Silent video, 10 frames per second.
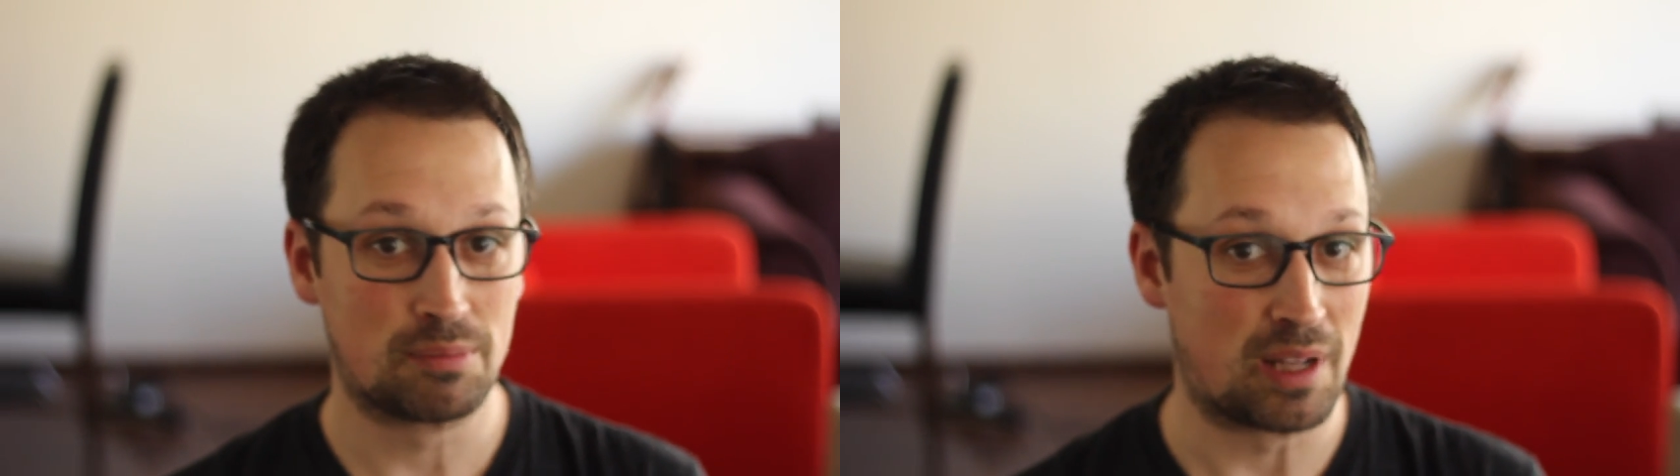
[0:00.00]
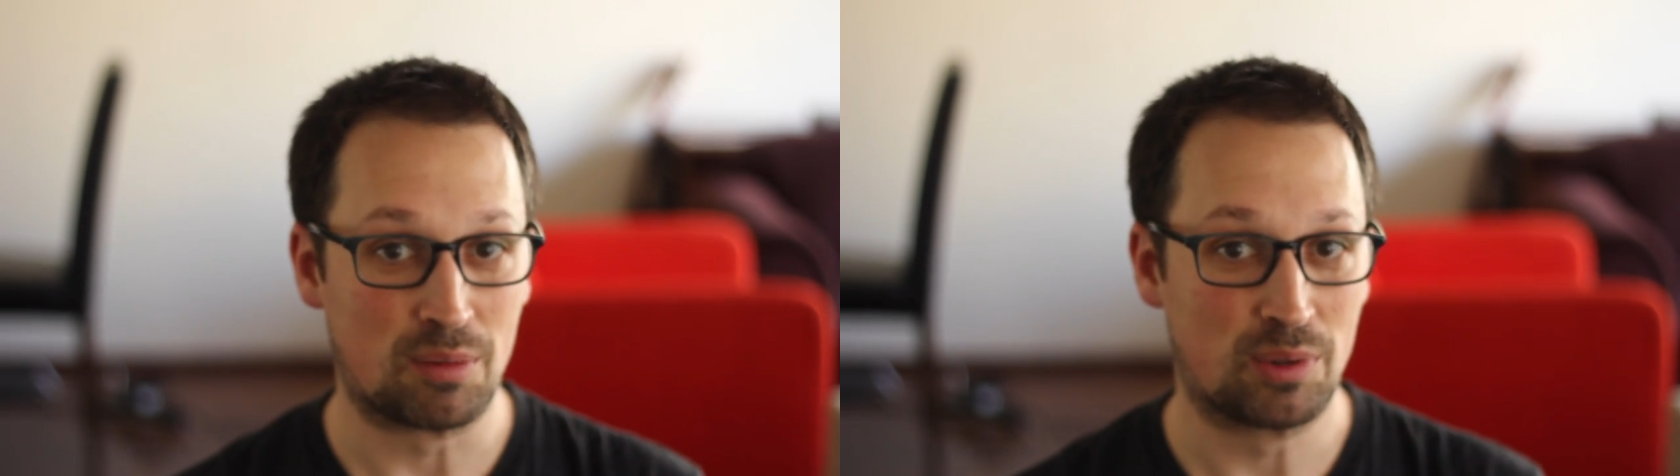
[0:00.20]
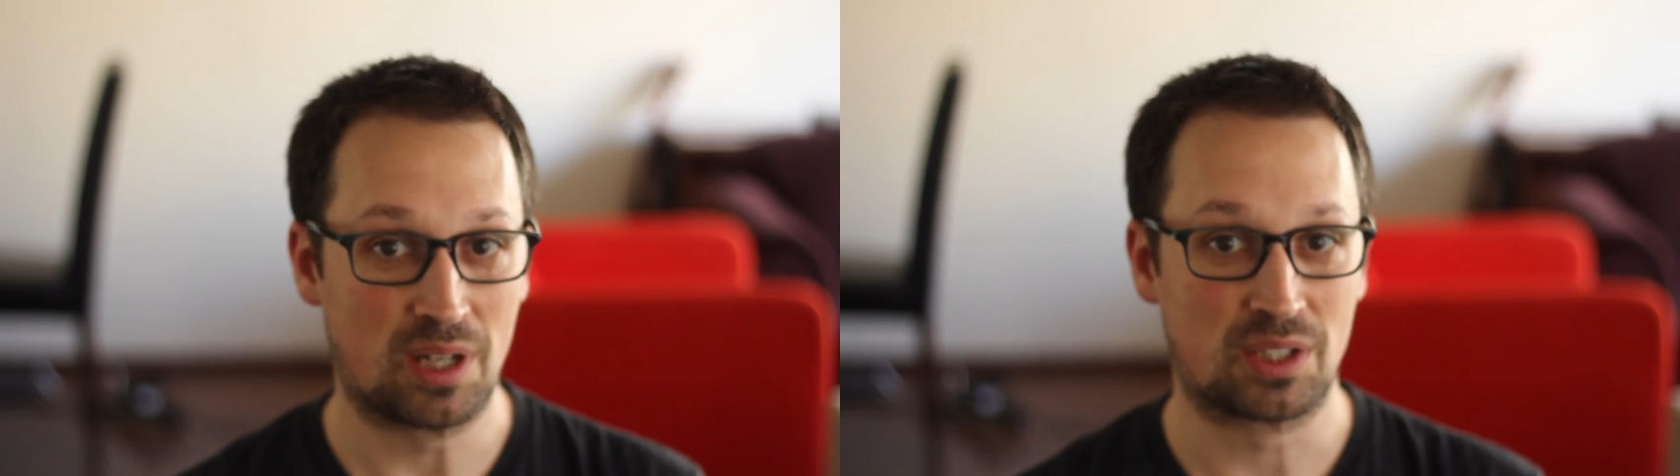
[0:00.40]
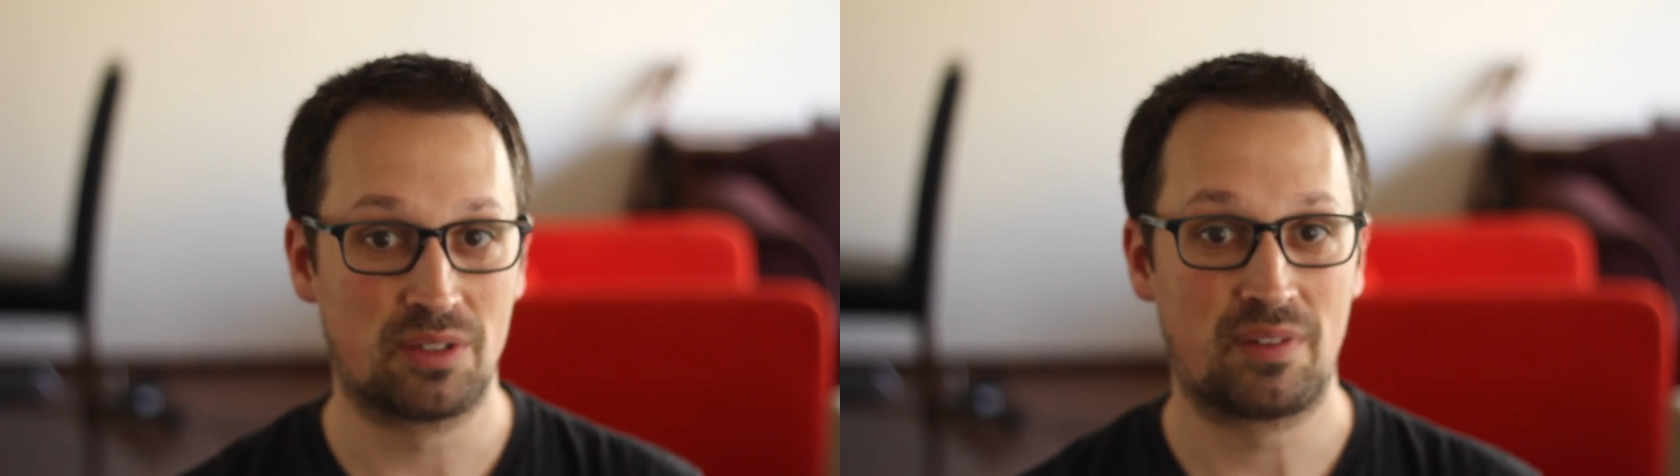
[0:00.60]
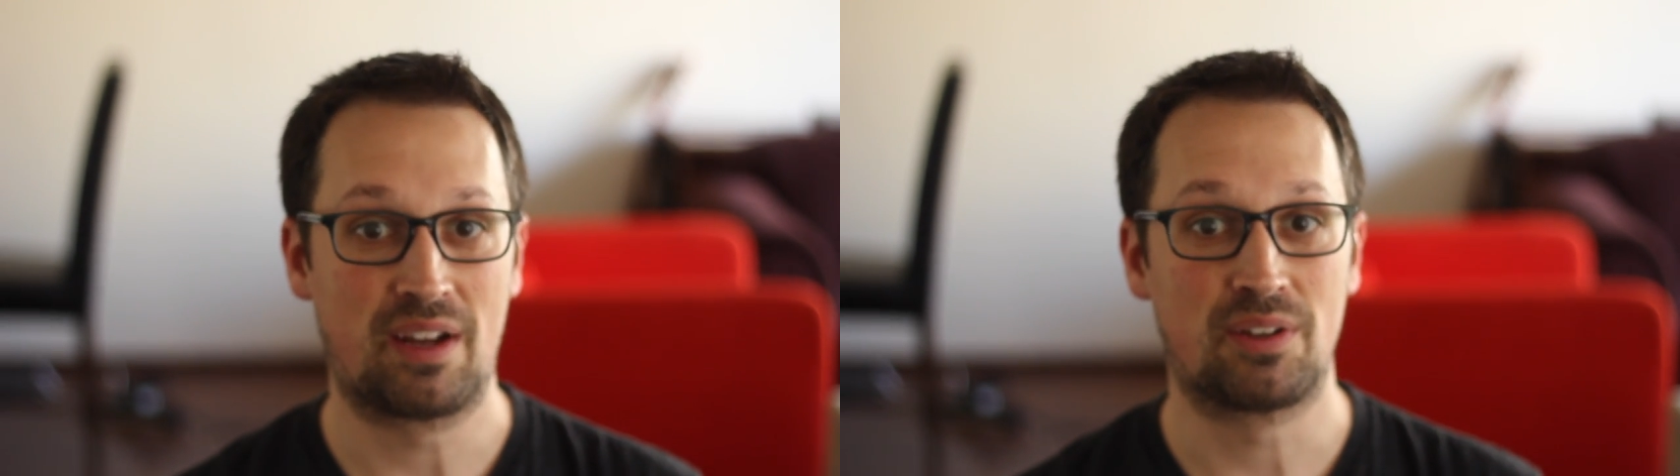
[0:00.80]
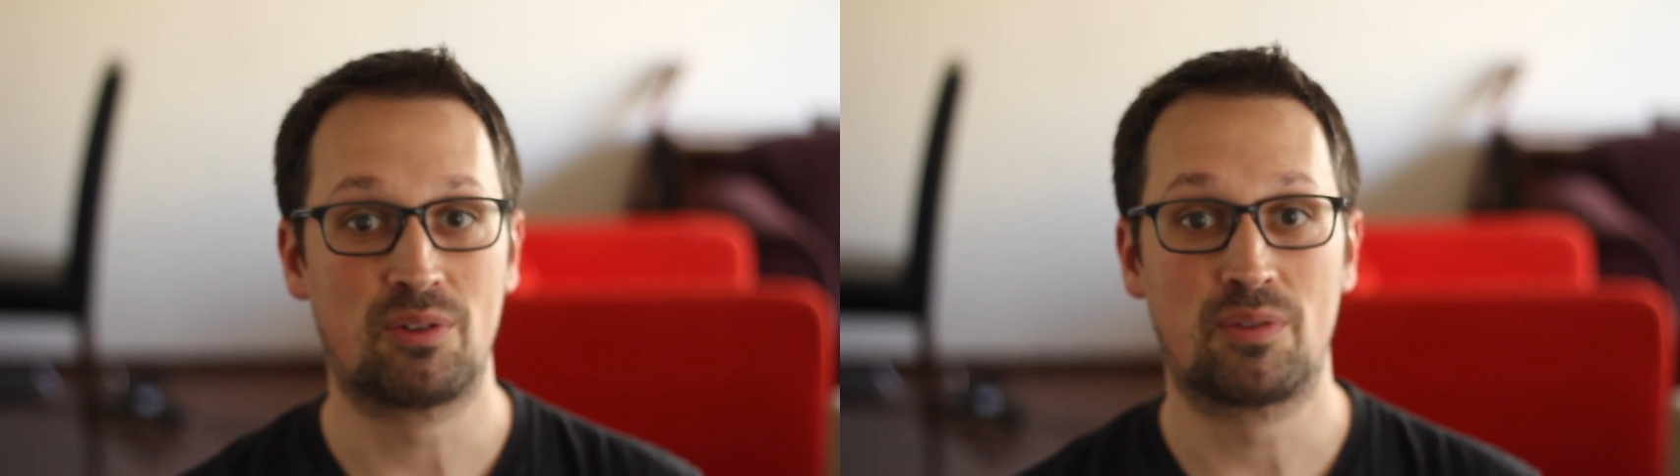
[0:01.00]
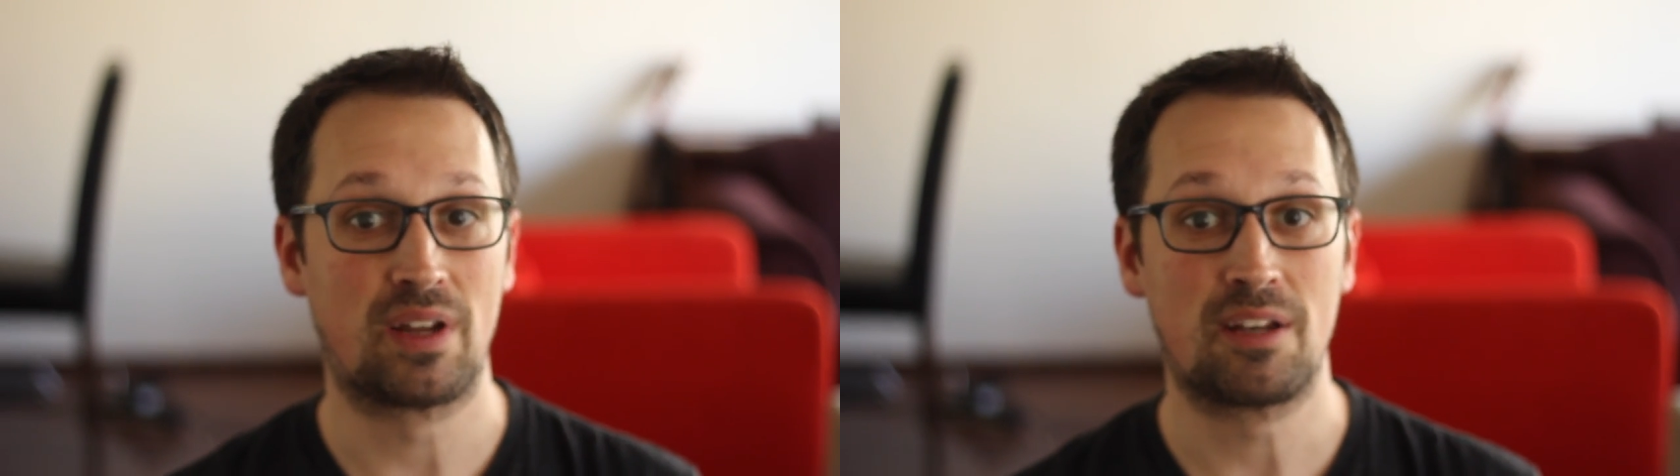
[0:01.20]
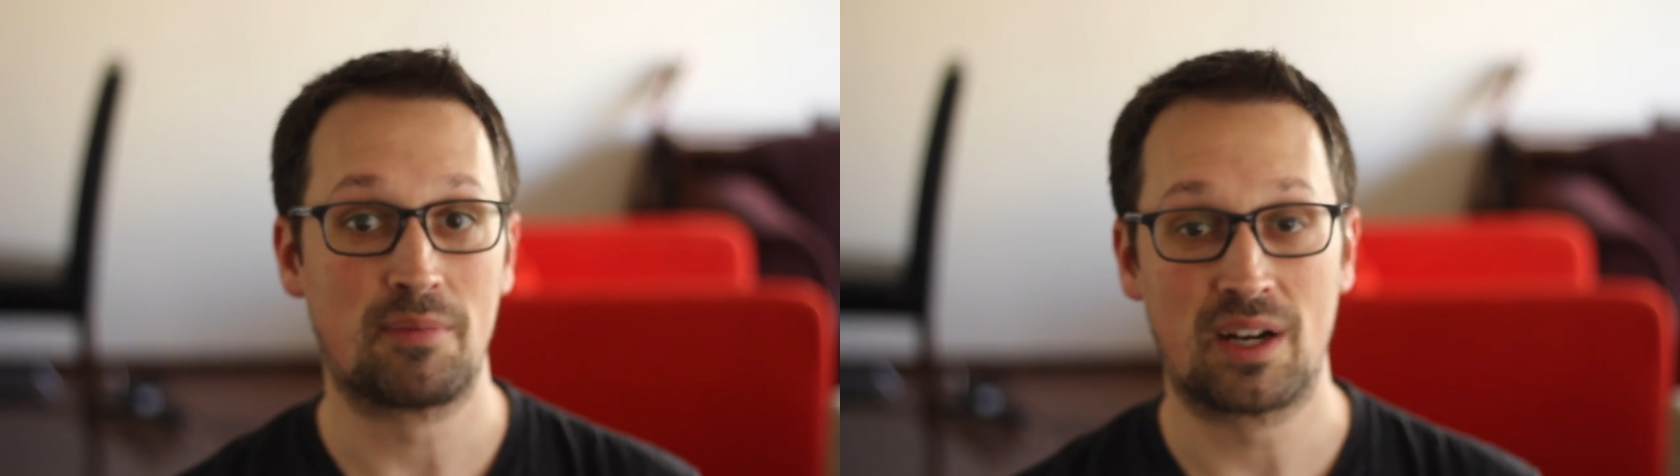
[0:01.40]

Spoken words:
with better production value of any of